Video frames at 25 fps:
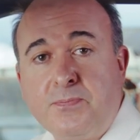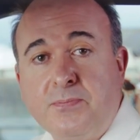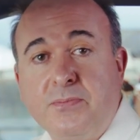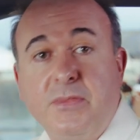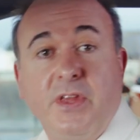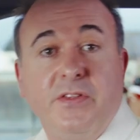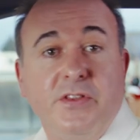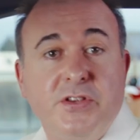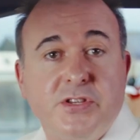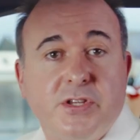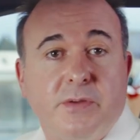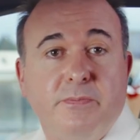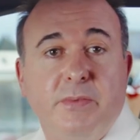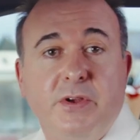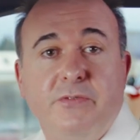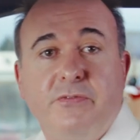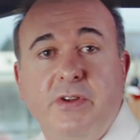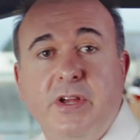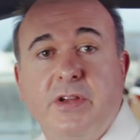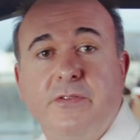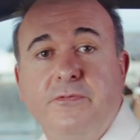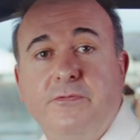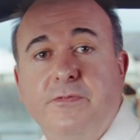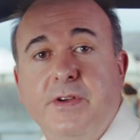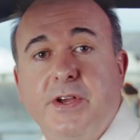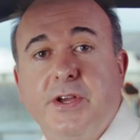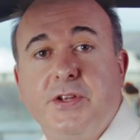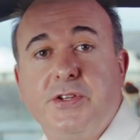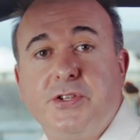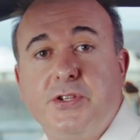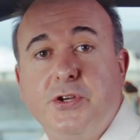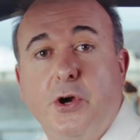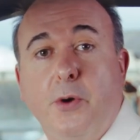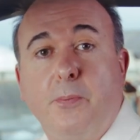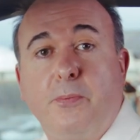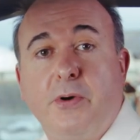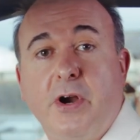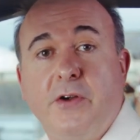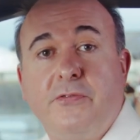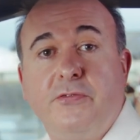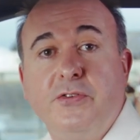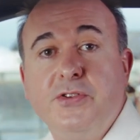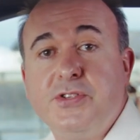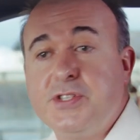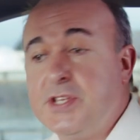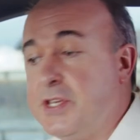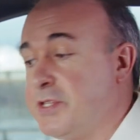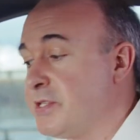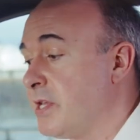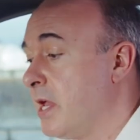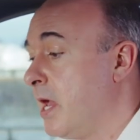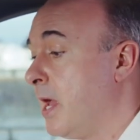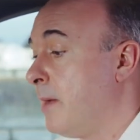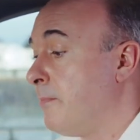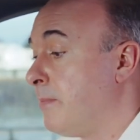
Now this can be reconfigured to your preferences